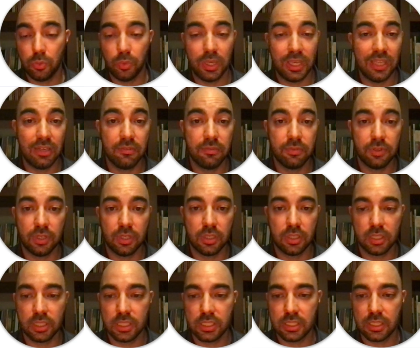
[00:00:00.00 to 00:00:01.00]
infant.
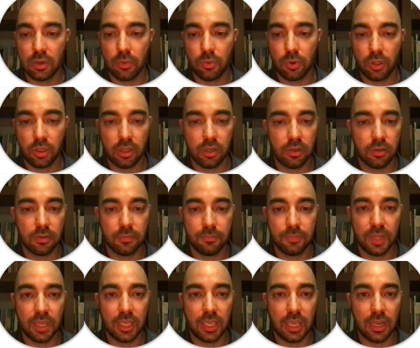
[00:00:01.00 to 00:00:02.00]
It's not worth it,
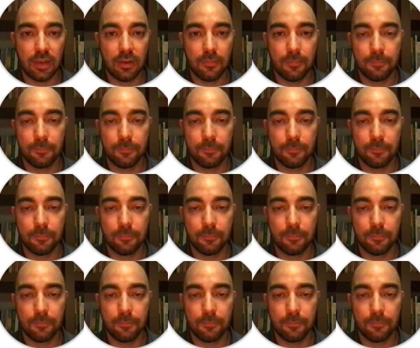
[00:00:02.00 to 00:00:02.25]
not yet.